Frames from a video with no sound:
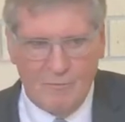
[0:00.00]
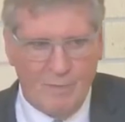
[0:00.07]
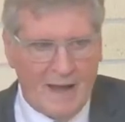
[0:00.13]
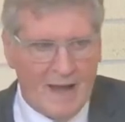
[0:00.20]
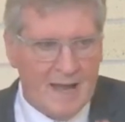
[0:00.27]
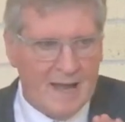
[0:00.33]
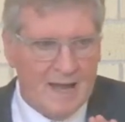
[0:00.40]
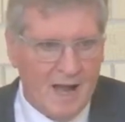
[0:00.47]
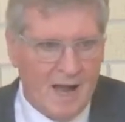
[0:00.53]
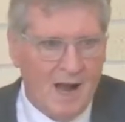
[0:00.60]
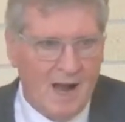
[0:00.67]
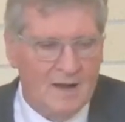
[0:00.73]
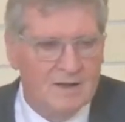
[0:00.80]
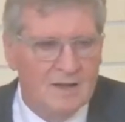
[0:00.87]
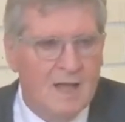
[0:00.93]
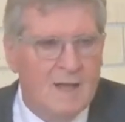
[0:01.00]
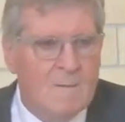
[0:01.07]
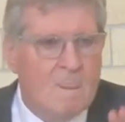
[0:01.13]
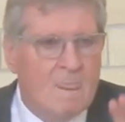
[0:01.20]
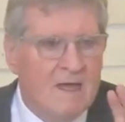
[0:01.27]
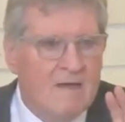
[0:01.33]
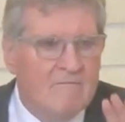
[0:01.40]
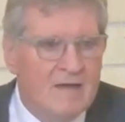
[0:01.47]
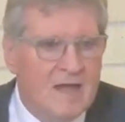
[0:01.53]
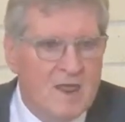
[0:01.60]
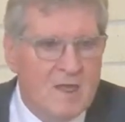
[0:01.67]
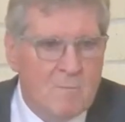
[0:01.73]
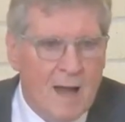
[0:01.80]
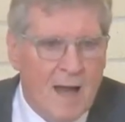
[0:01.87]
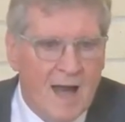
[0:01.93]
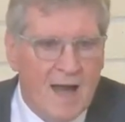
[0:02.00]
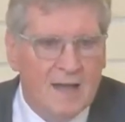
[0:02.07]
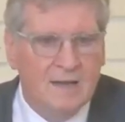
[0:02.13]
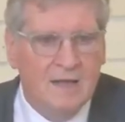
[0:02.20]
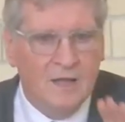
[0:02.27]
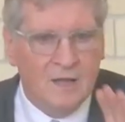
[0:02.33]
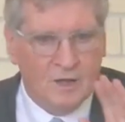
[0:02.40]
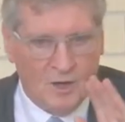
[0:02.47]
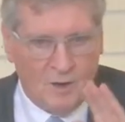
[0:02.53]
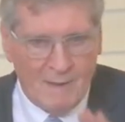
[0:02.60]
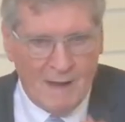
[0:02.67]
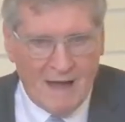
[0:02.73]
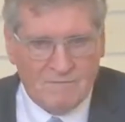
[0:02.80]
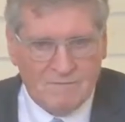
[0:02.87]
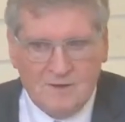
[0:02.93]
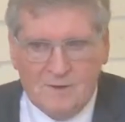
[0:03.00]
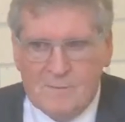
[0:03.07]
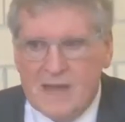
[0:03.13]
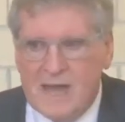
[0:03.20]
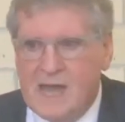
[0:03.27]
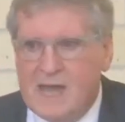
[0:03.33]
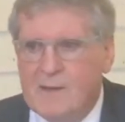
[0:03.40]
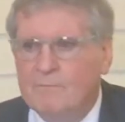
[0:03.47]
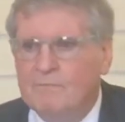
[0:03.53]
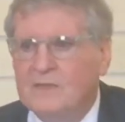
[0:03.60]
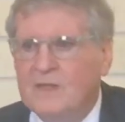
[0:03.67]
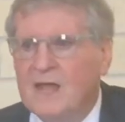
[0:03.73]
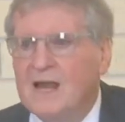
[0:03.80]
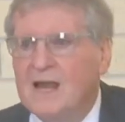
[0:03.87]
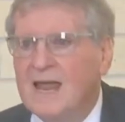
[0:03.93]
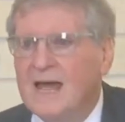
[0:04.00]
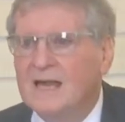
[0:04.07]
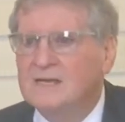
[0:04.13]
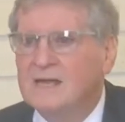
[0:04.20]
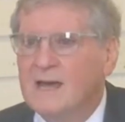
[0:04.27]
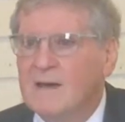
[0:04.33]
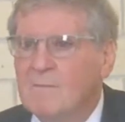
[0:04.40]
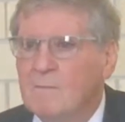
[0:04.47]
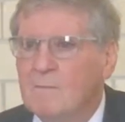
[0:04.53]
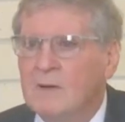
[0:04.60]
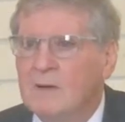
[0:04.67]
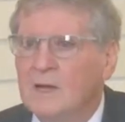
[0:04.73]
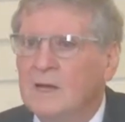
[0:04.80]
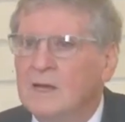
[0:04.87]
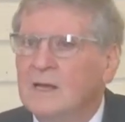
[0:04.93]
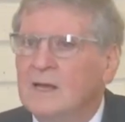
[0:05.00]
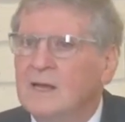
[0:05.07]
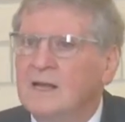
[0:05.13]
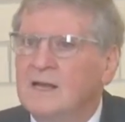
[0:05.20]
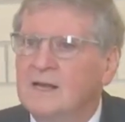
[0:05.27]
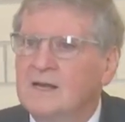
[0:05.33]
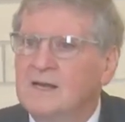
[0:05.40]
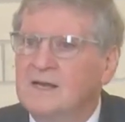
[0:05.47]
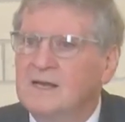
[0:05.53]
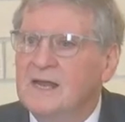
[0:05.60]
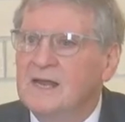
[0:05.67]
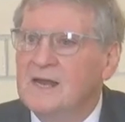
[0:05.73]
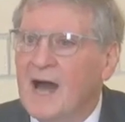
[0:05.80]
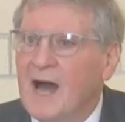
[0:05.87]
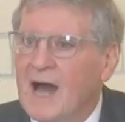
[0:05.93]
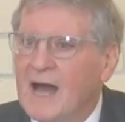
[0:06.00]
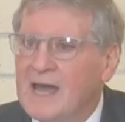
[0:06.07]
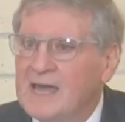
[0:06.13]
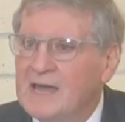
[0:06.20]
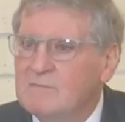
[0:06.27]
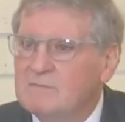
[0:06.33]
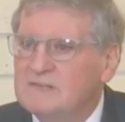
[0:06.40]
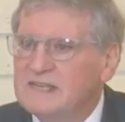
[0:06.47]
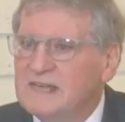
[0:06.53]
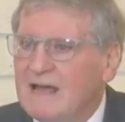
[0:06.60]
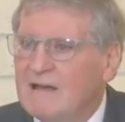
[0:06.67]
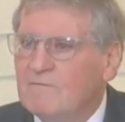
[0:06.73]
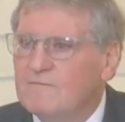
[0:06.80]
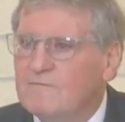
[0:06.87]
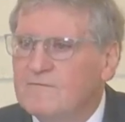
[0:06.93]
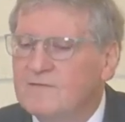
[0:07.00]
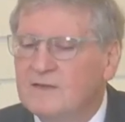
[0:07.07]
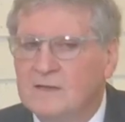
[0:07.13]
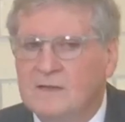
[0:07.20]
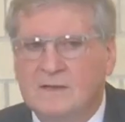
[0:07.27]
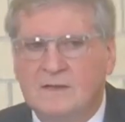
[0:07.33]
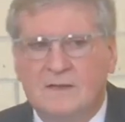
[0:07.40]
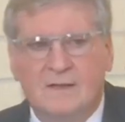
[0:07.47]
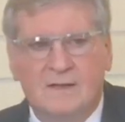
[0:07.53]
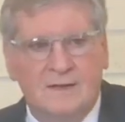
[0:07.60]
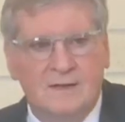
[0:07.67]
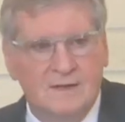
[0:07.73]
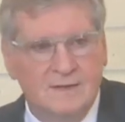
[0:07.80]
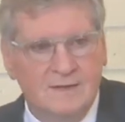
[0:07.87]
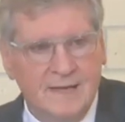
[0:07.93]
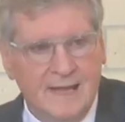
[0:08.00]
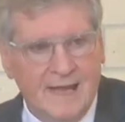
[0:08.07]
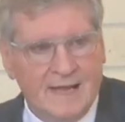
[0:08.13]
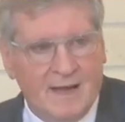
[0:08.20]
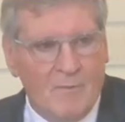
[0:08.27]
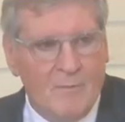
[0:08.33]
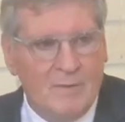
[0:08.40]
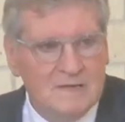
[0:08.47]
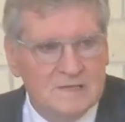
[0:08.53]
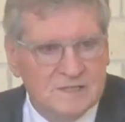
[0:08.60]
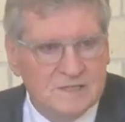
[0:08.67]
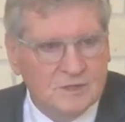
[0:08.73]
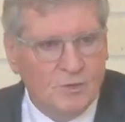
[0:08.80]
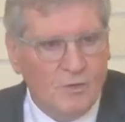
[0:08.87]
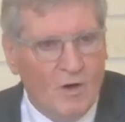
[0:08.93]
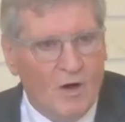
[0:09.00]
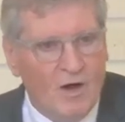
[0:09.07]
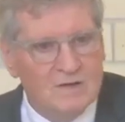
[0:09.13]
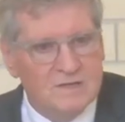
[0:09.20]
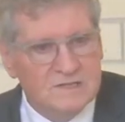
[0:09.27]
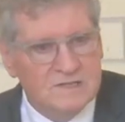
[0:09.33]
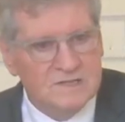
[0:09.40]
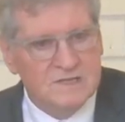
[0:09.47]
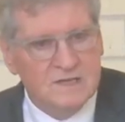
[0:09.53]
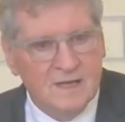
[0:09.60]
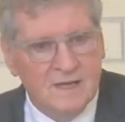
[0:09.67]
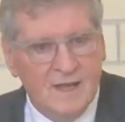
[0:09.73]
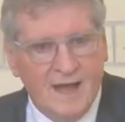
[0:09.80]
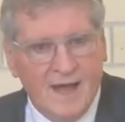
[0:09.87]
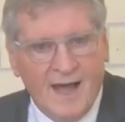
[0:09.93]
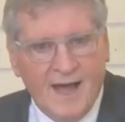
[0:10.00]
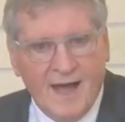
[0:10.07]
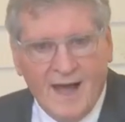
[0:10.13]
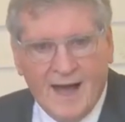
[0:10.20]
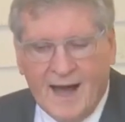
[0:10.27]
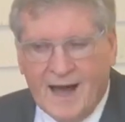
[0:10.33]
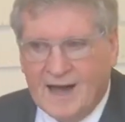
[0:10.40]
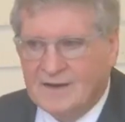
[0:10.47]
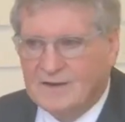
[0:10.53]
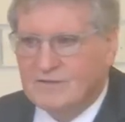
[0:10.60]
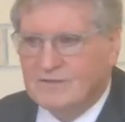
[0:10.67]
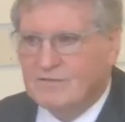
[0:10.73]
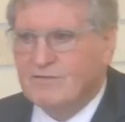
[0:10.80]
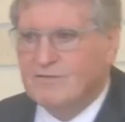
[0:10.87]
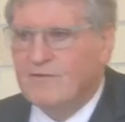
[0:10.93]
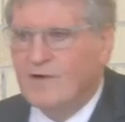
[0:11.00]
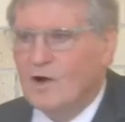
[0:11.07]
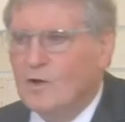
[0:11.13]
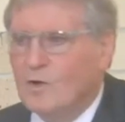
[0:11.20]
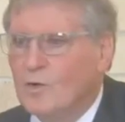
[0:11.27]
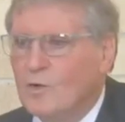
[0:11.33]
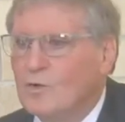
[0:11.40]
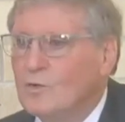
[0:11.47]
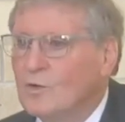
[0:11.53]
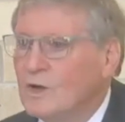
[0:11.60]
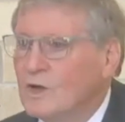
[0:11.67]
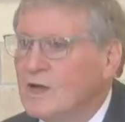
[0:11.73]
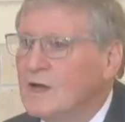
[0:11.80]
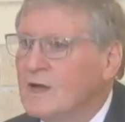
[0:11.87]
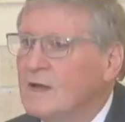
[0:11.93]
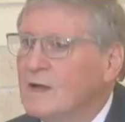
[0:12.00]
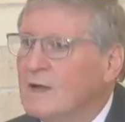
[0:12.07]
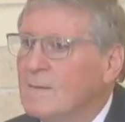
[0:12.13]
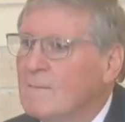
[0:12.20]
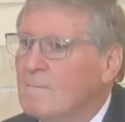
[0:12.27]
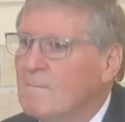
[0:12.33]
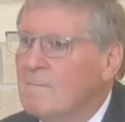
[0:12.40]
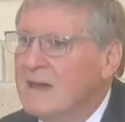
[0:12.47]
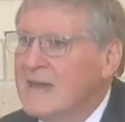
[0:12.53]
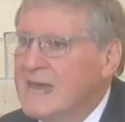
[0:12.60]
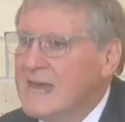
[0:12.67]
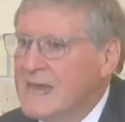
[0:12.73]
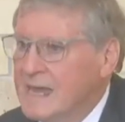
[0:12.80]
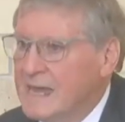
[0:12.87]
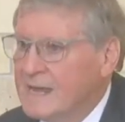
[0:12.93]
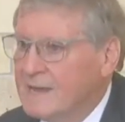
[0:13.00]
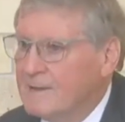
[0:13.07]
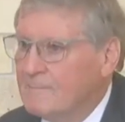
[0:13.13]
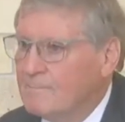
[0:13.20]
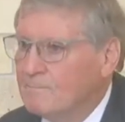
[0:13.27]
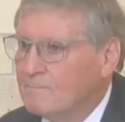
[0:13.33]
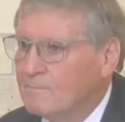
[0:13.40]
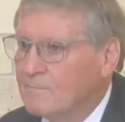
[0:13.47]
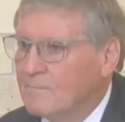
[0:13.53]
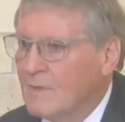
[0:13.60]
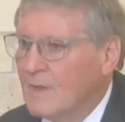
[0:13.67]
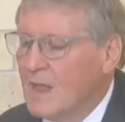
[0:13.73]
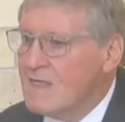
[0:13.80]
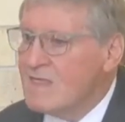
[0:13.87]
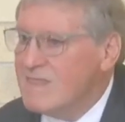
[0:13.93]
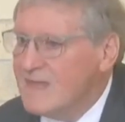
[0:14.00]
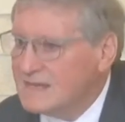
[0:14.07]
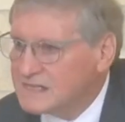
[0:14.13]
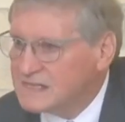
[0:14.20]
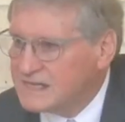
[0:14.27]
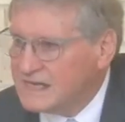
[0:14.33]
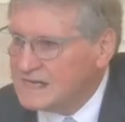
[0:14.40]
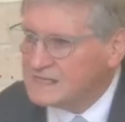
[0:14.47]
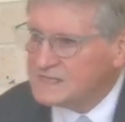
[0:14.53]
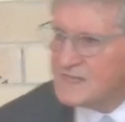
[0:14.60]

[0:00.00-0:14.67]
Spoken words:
by heart. If any man come after me, let him deny himself, take up his cross, and follow me. This is